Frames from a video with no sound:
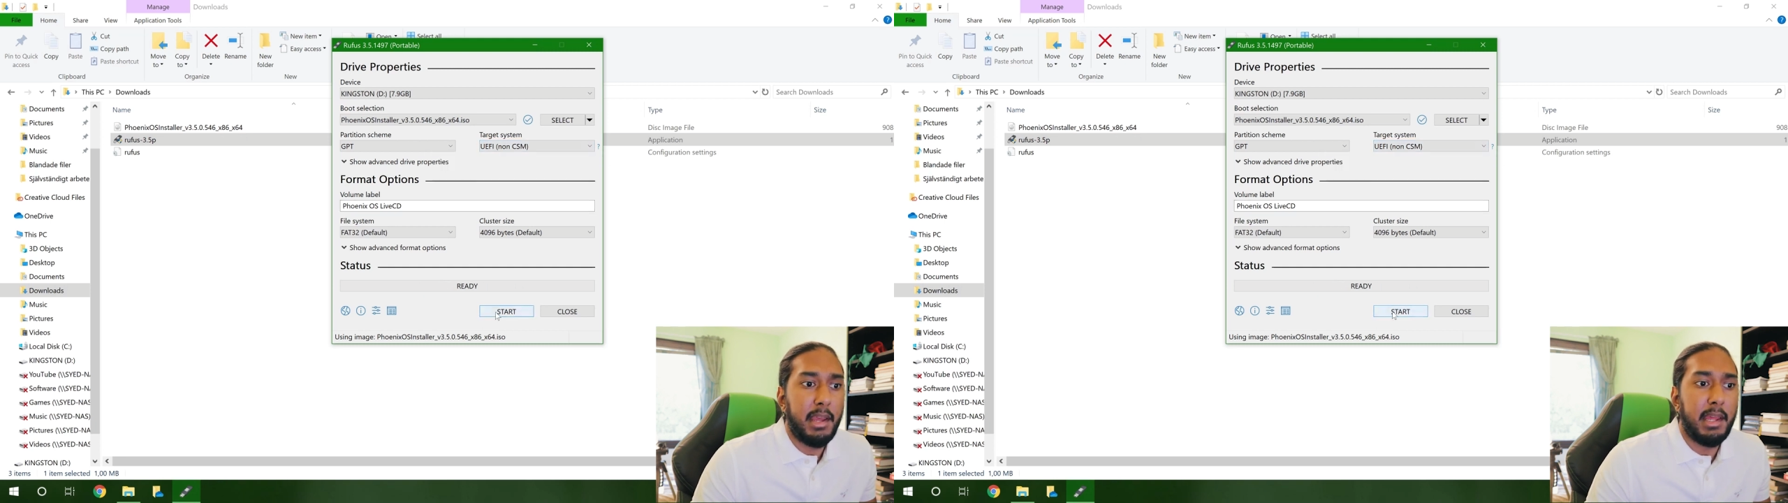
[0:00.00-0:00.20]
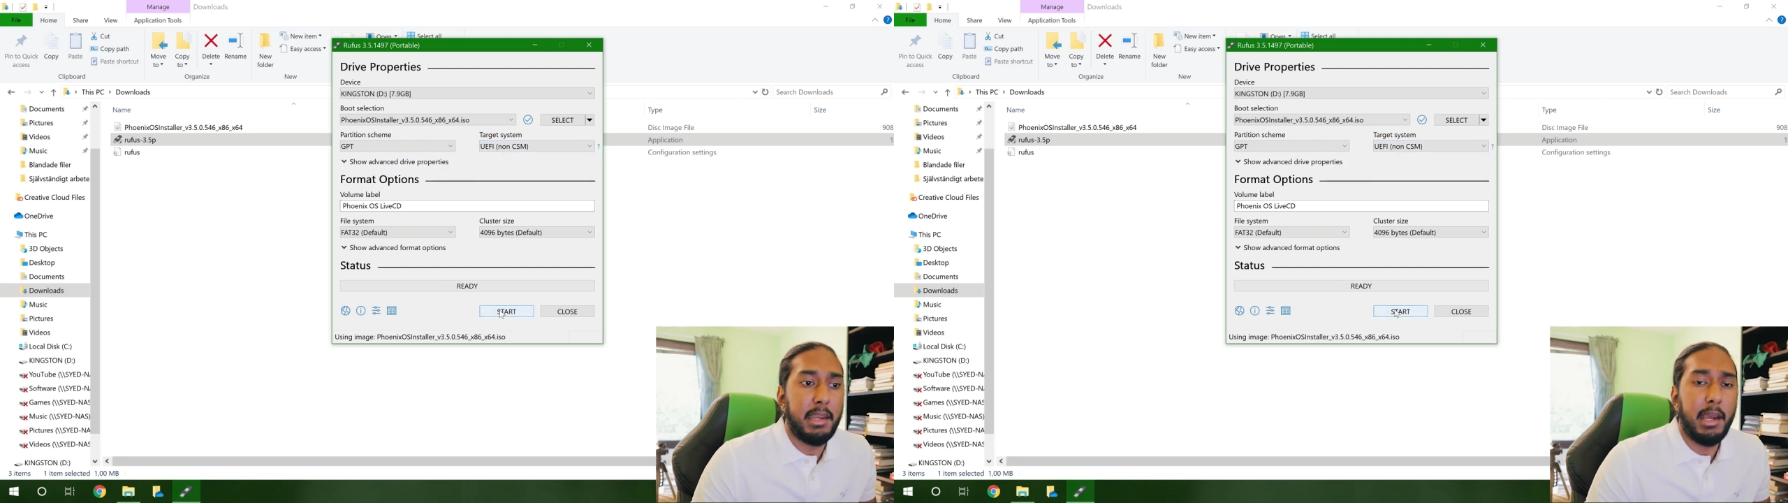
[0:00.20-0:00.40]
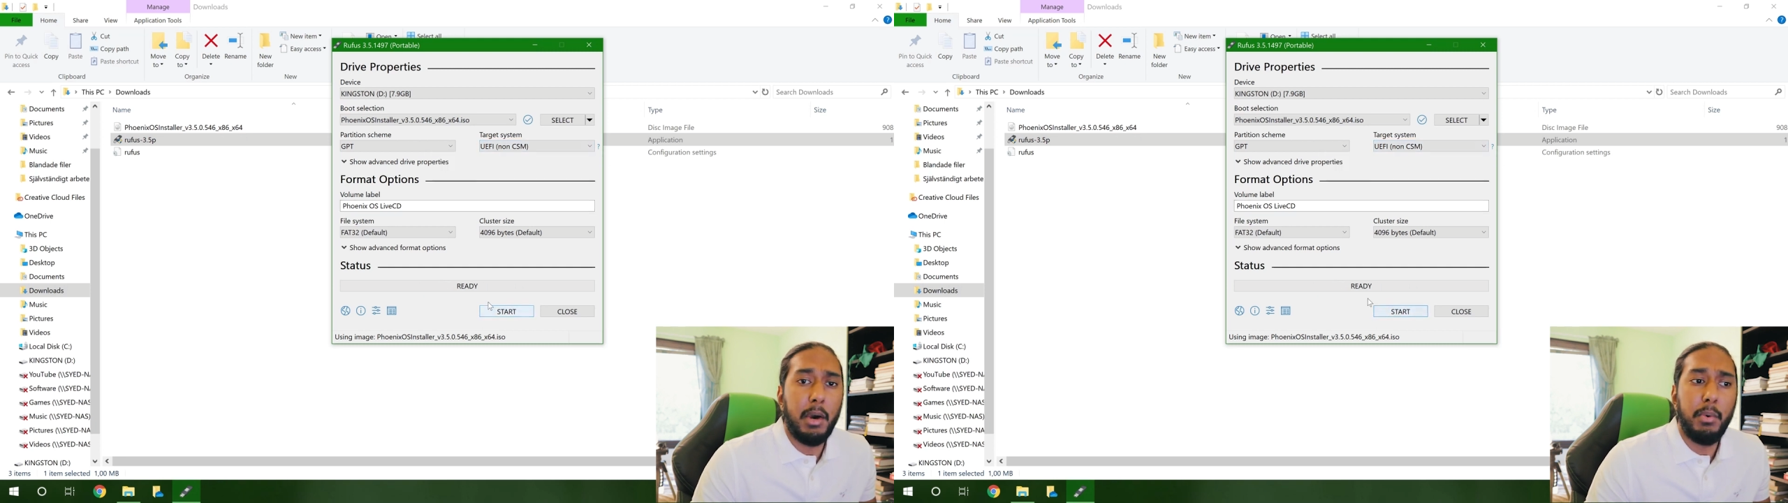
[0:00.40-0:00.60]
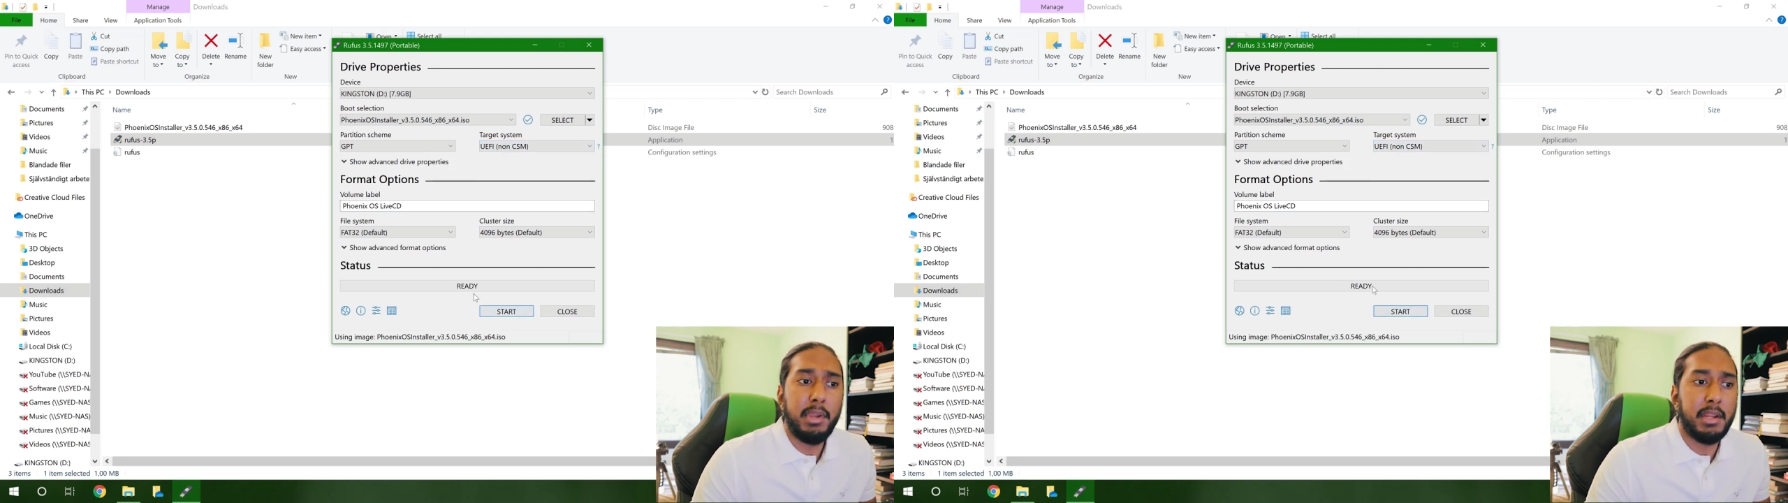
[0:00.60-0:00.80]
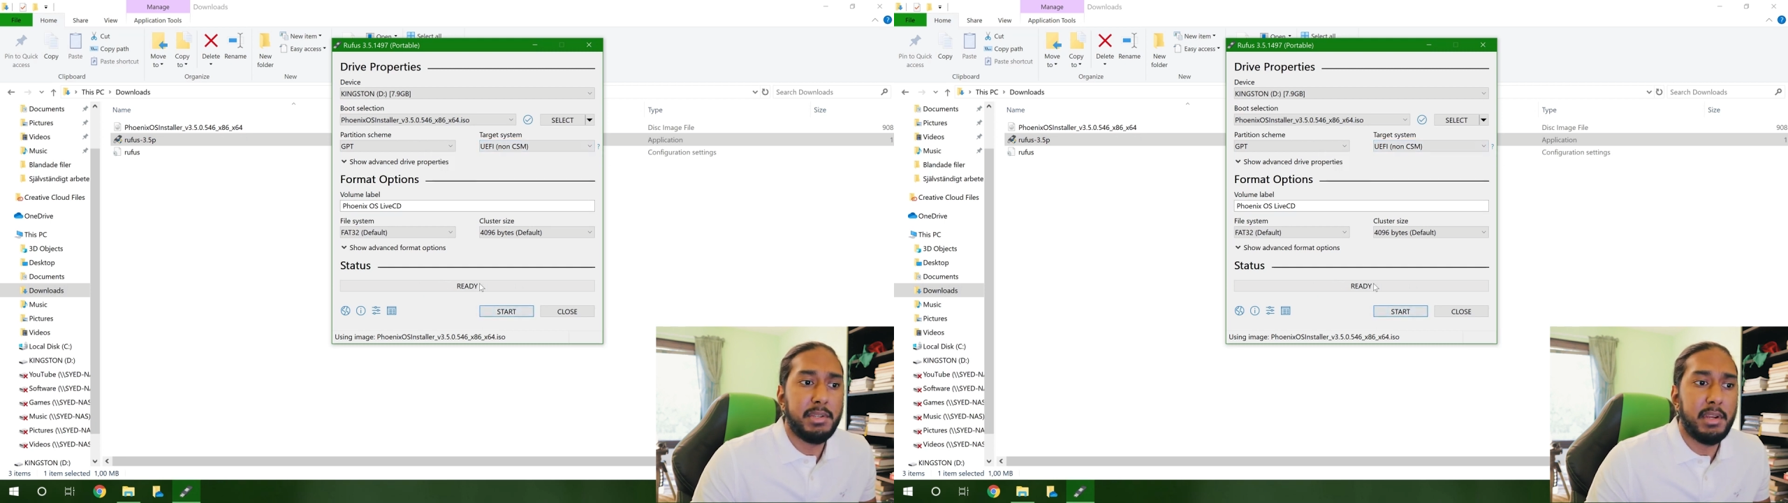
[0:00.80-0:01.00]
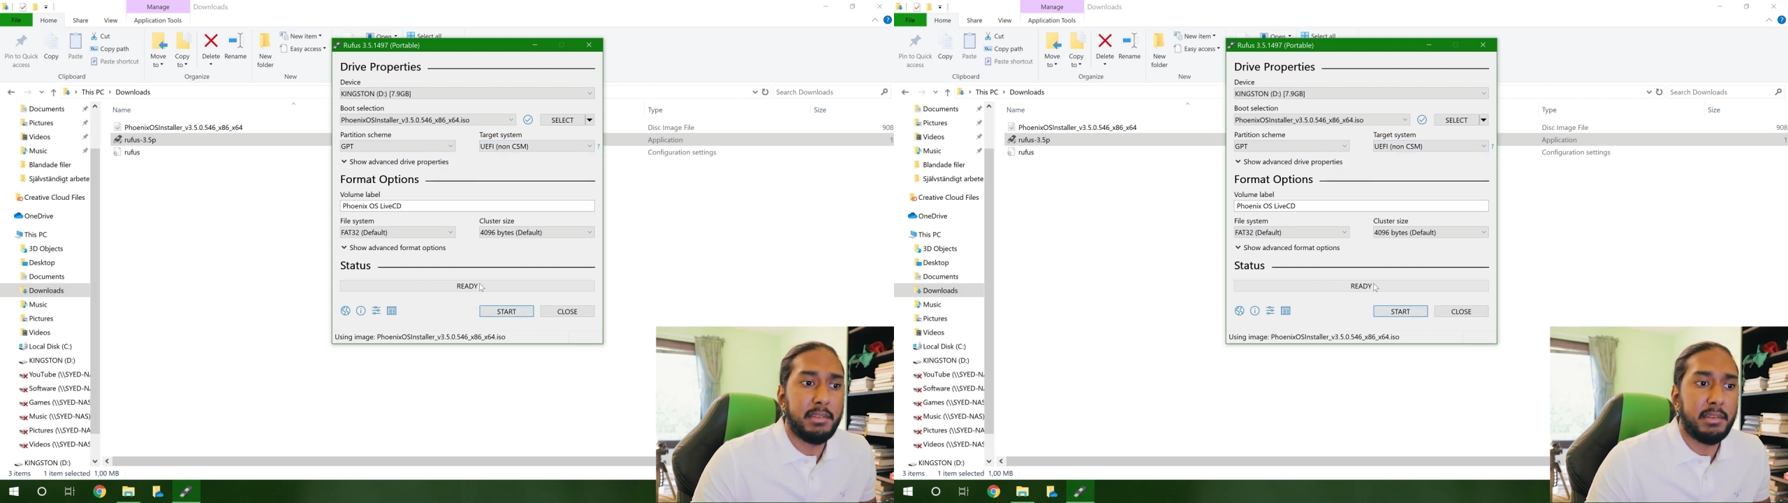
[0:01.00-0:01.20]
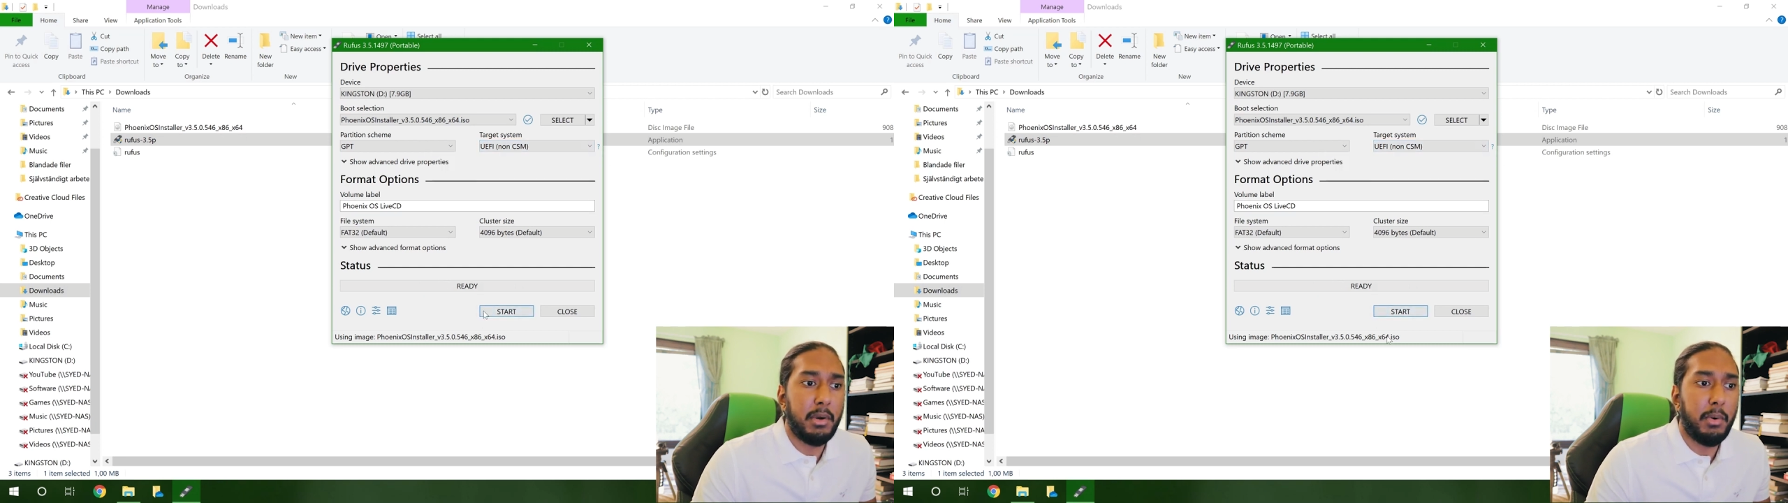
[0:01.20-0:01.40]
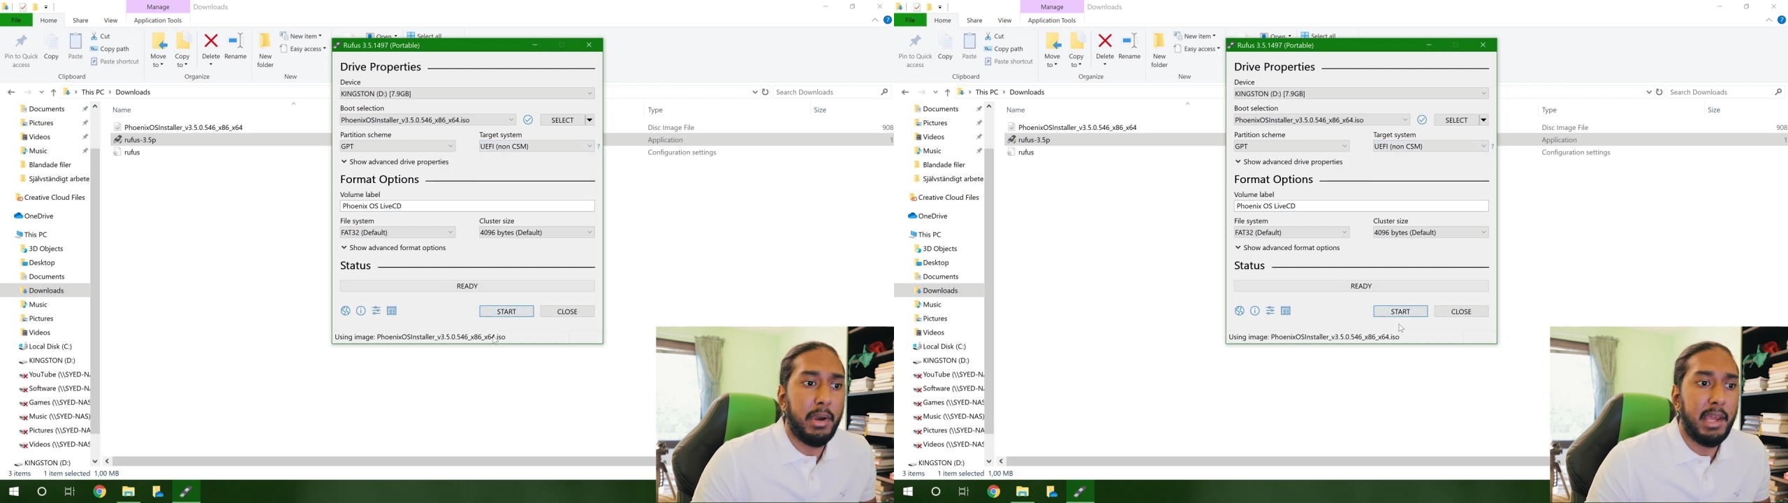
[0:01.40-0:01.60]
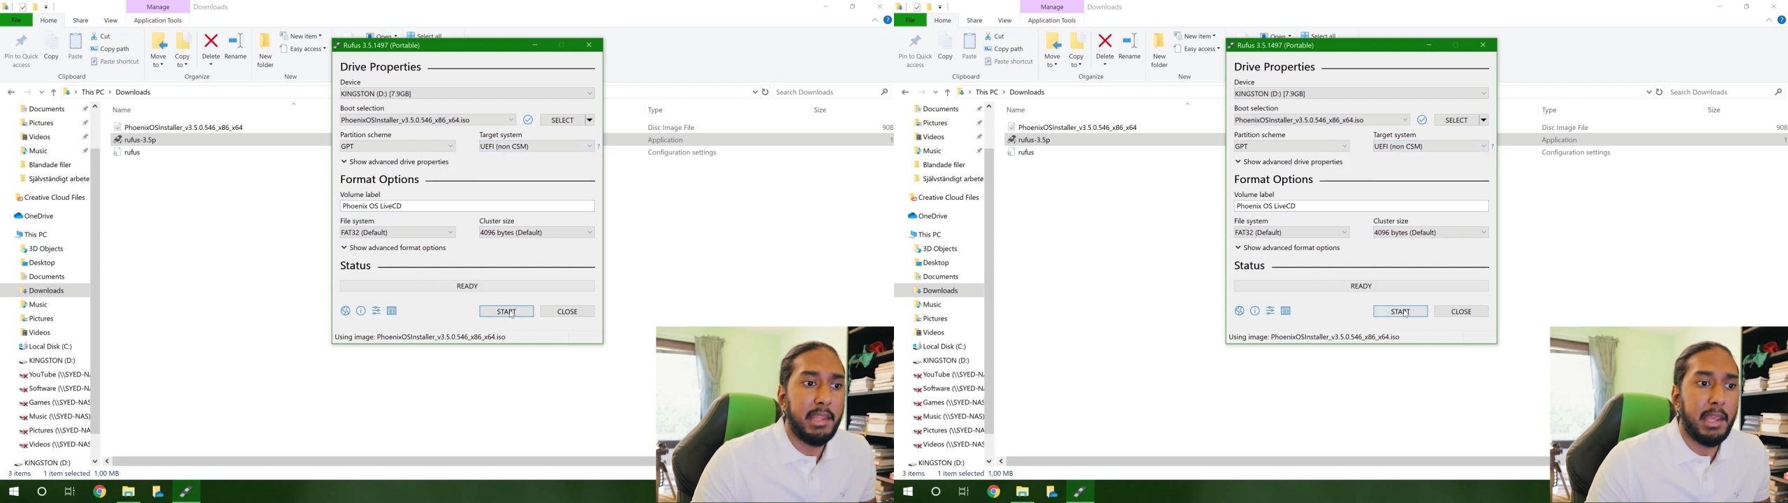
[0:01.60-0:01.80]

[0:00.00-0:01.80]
And now we can just go ahead